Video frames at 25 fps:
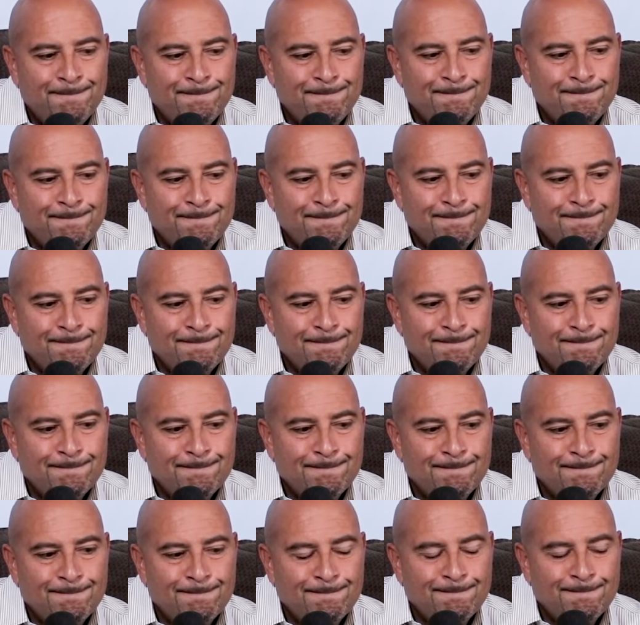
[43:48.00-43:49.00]

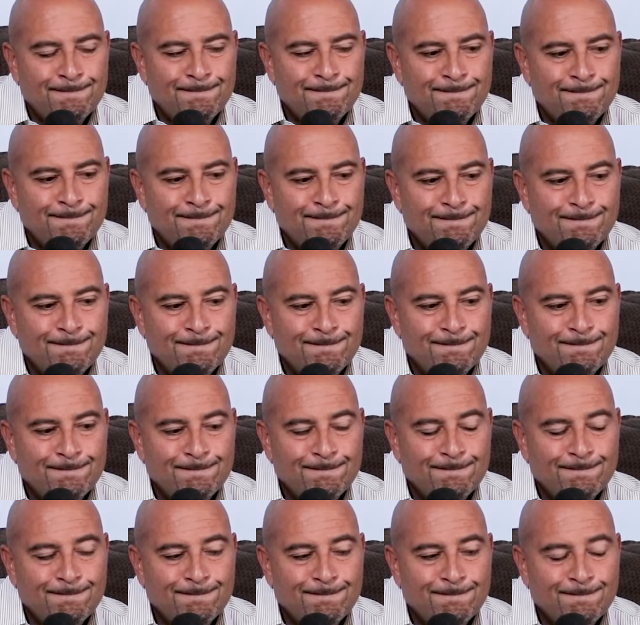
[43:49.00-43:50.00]
No one is speaking in this clip.